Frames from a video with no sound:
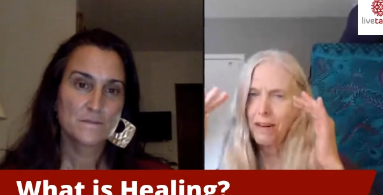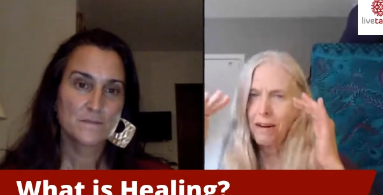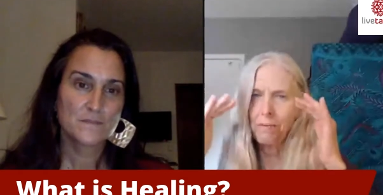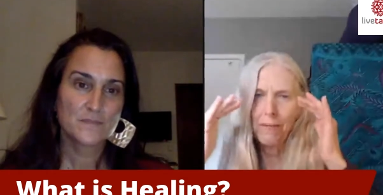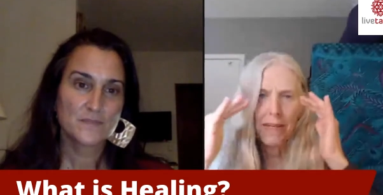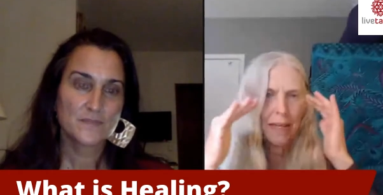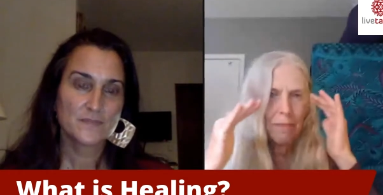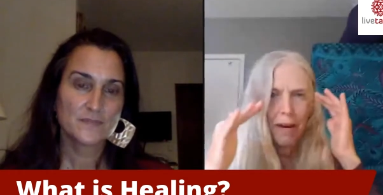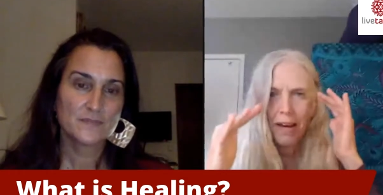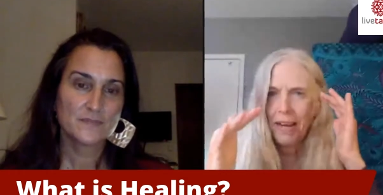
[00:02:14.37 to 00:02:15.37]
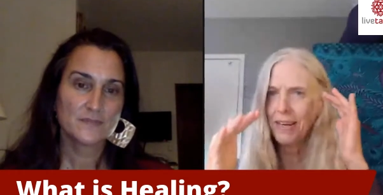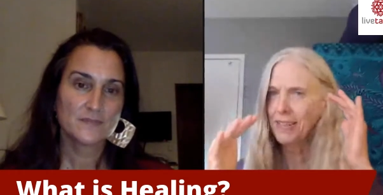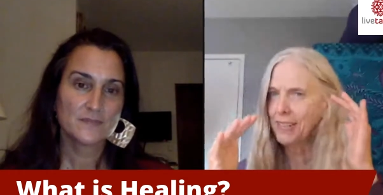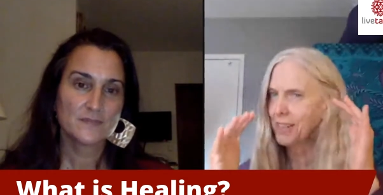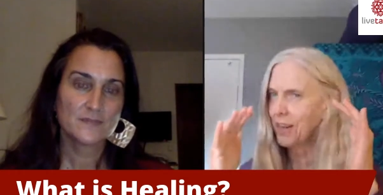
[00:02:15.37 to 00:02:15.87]
Speaker 1: our busy mind
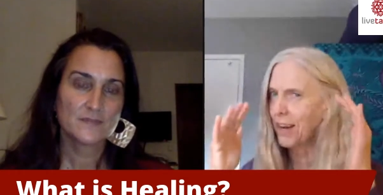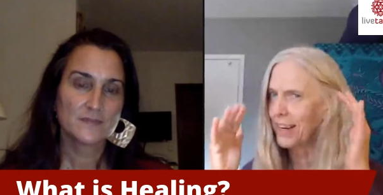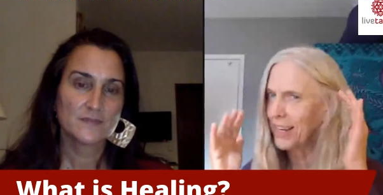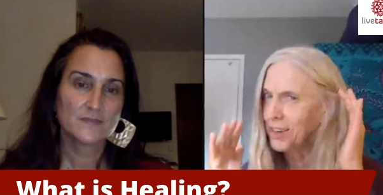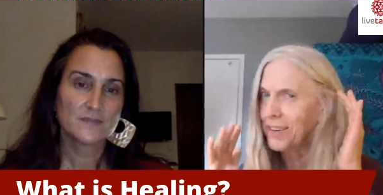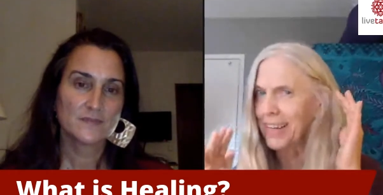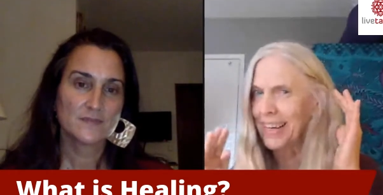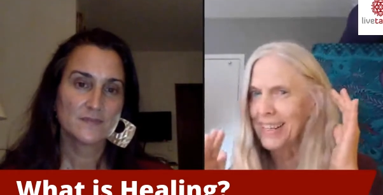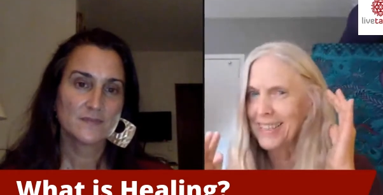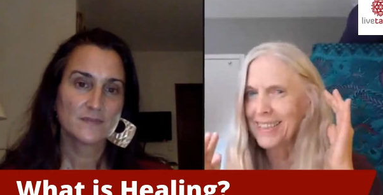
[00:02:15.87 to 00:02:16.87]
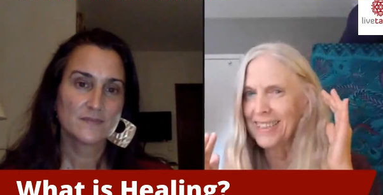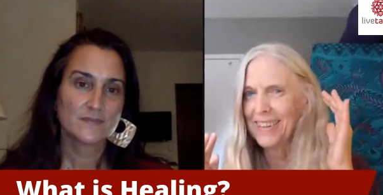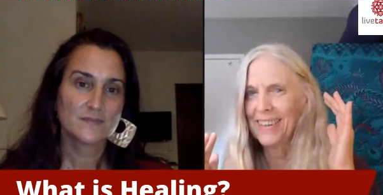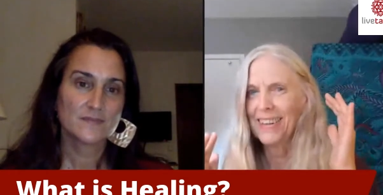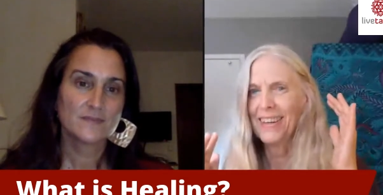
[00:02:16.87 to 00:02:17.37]
is not hearing it.
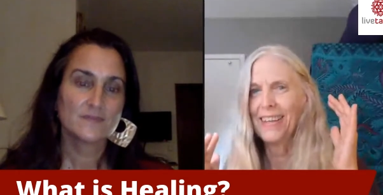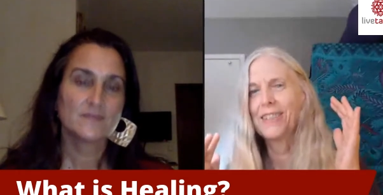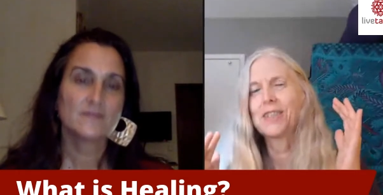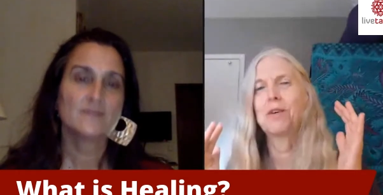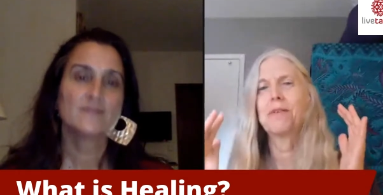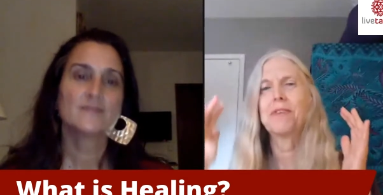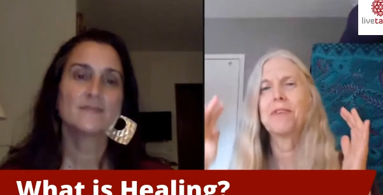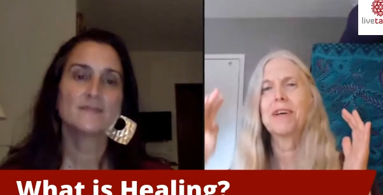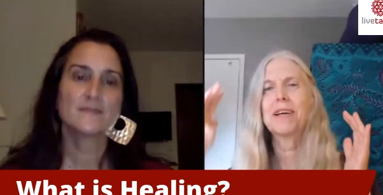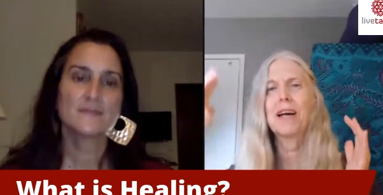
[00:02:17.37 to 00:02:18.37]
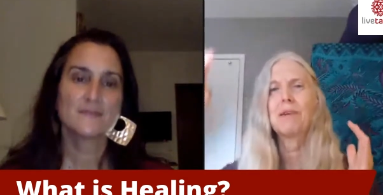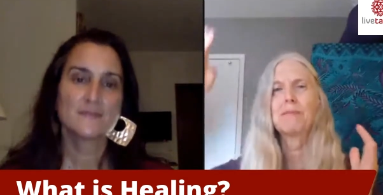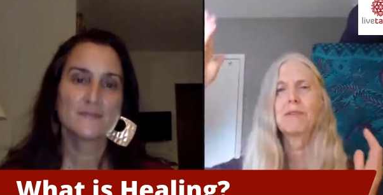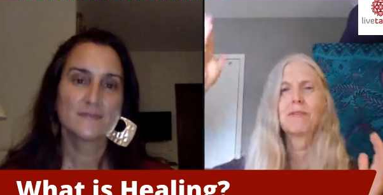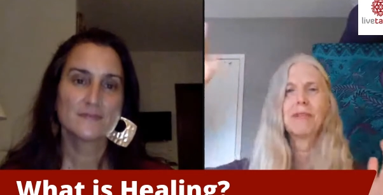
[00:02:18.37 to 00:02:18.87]
And mm -hmm. so if mm-hmm. it comes from
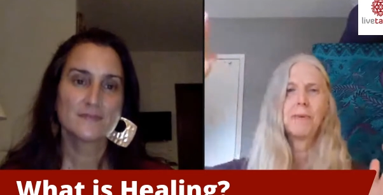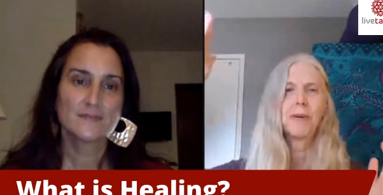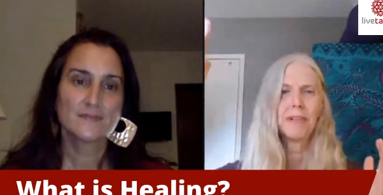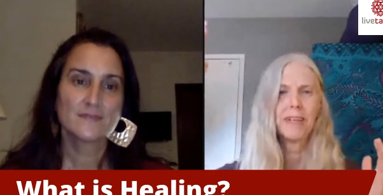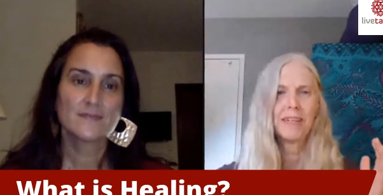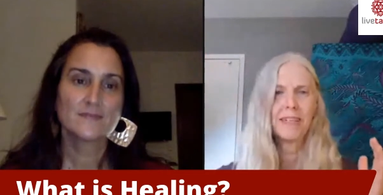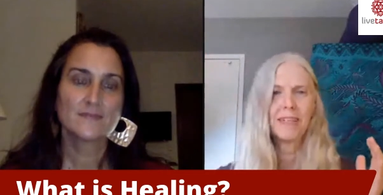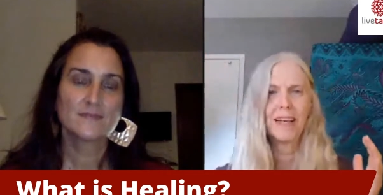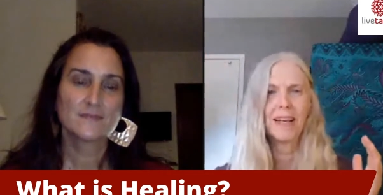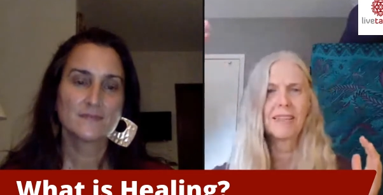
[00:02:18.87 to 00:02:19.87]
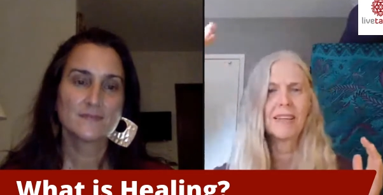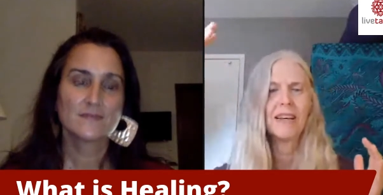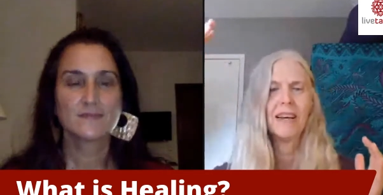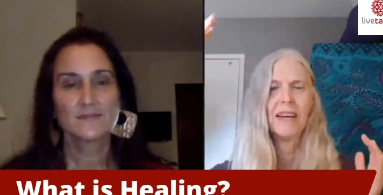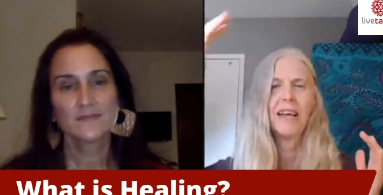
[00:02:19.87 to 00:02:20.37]
the spirit, these things,
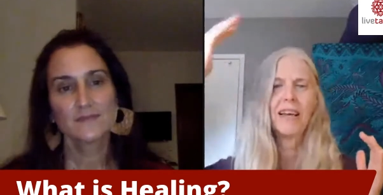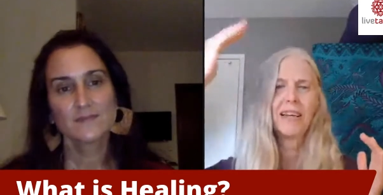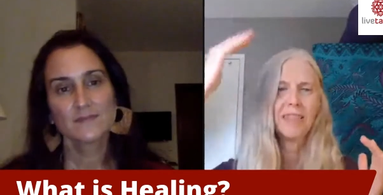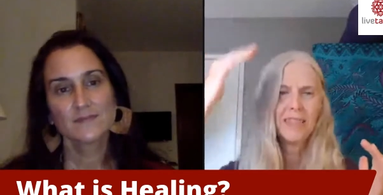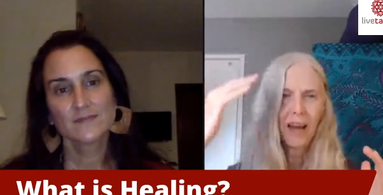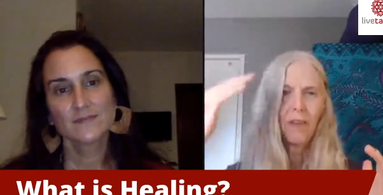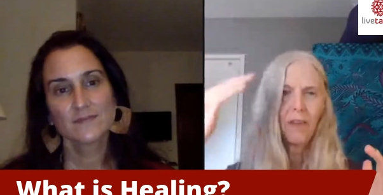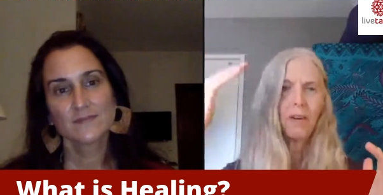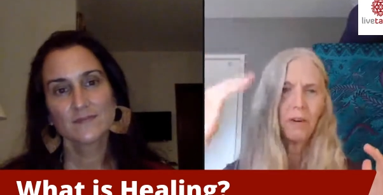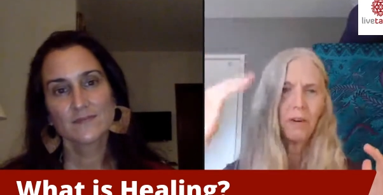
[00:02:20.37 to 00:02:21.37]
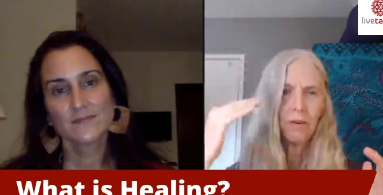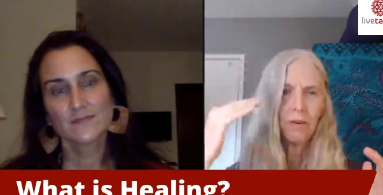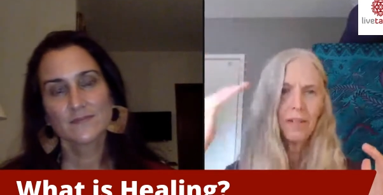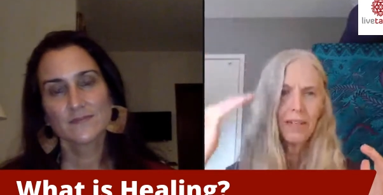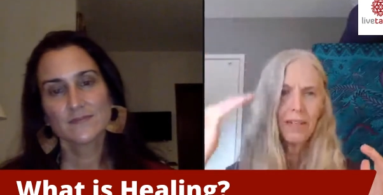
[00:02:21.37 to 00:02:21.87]
it can download
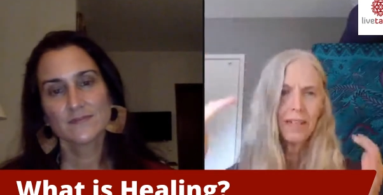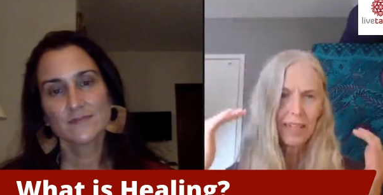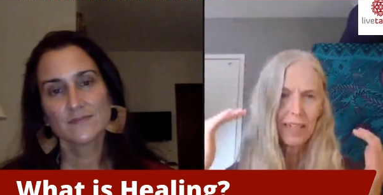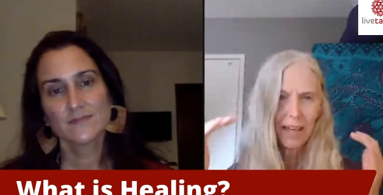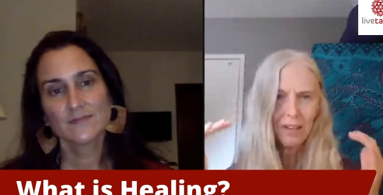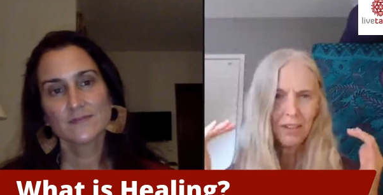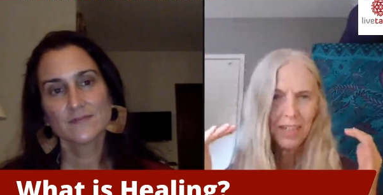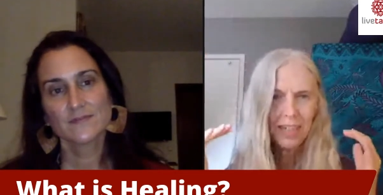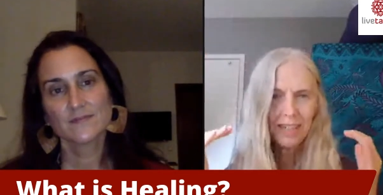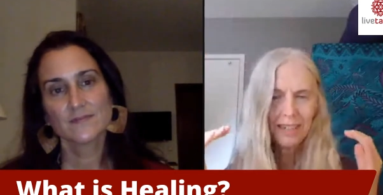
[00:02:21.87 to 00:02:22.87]
into the energy